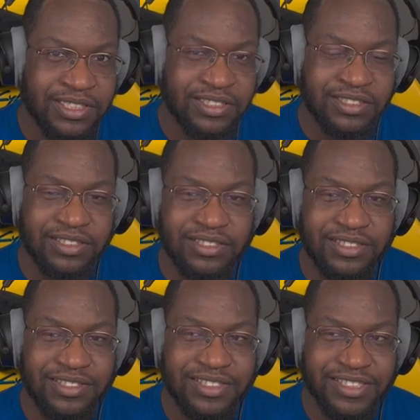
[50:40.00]

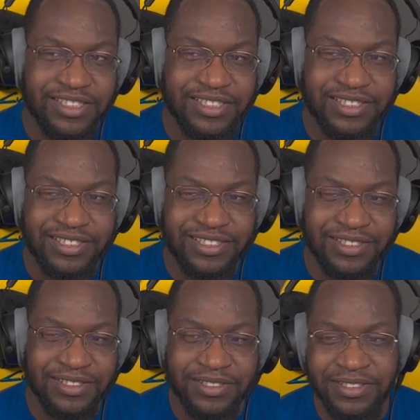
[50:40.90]
Because,
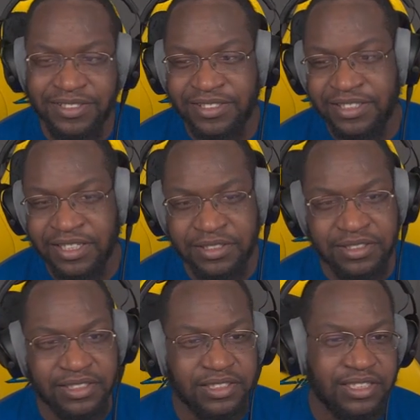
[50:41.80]
yeah,
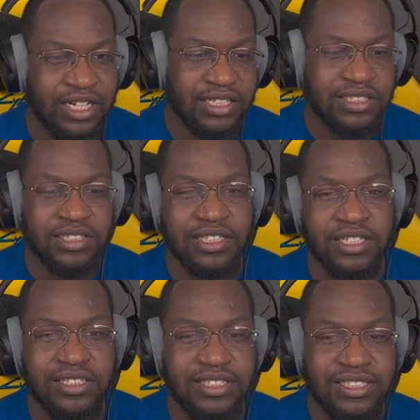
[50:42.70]
it's actually kind of
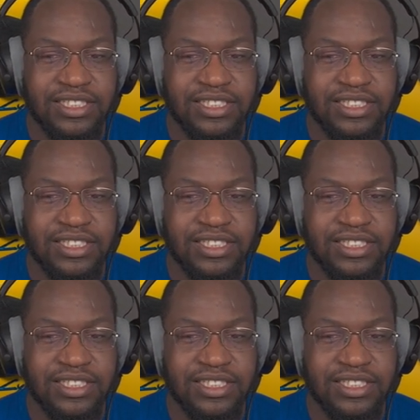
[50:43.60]
good.